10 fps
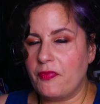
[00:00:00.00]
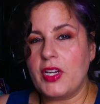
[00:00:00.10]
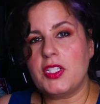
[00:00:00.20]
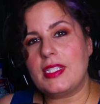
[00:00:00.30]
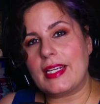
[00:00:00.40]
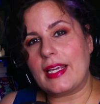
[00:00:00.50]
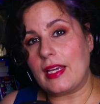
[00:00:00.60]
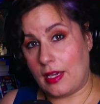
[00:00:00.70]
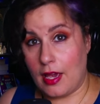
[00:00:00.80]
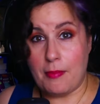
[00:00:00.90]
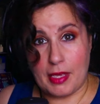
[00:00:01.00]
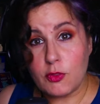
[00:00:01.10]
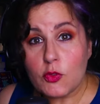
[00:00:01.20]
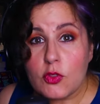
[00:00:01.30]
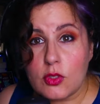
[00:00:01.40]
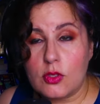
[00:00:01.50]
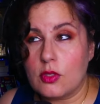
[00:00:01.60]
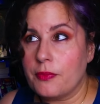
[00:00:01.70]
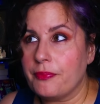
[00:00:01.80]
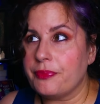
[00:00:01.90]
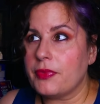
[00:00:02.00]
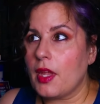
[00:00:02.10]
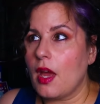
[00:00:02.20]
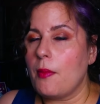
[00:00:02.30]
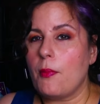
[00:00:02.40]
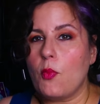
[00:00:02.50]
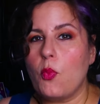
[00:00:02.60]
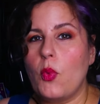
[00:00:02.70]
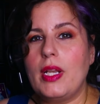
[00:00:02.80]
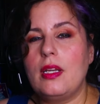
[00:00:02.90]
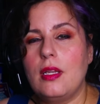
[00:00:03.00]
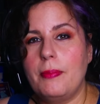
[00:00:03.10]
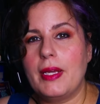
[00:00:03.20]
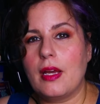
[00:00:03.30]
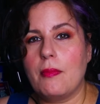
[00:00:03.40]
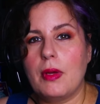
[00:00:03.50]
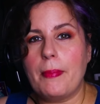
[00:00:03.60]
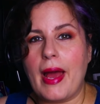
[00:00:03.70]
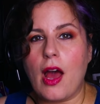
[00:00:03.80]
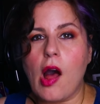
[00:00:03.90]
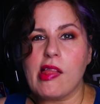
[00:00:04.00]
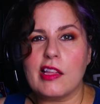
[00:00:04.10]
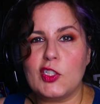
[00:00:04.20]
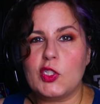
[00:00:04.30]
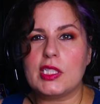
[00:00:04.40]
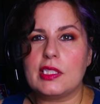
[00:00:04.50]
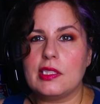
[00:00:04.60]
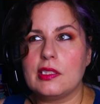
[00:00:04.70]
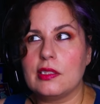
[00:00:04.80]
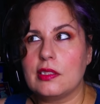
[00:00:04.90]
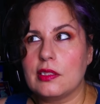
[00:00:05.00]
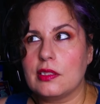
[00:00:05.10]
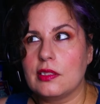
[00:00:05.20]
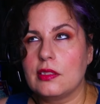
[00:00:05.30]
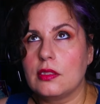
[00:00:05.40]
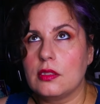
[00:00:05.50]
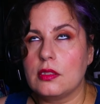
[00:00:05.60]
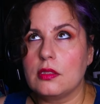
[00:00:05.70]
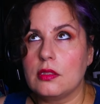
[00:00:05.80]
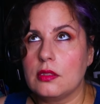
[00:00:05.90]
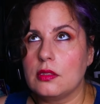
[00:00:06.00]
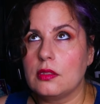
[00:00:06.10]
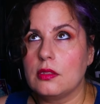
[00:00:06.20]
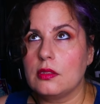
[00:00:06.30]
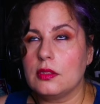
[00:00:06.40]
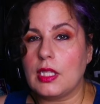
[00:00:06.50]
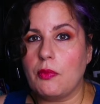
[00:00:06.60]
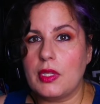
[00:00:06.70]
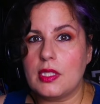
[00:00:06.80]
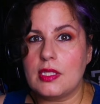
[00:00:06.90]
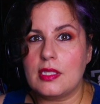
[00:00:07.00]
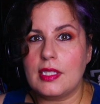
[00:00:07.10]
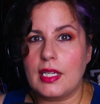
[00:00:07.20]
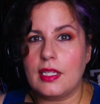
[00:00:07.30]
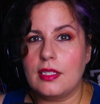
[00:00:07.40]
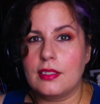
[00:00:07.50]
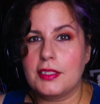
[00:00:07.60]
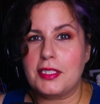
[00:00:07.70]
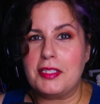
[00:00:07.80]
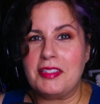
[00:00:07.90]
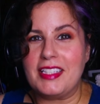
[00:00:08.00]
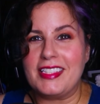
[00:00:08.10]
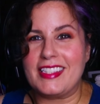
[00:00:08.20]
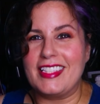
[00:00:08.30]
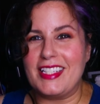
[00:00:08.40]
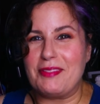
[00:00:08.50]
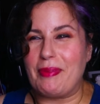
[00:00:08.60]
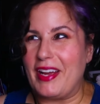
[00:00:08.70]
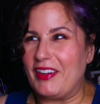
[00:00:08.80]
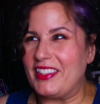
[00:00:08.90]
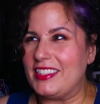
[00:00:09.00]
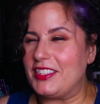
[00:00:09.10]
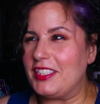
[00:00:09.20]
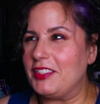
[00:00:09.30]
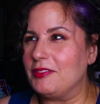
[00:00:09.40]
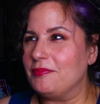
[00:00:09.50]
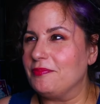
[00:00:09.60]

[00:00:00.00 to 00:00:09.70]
Frenchie's a chemist. When did he become a biologist? Is that what this is needed to do this? Is biology?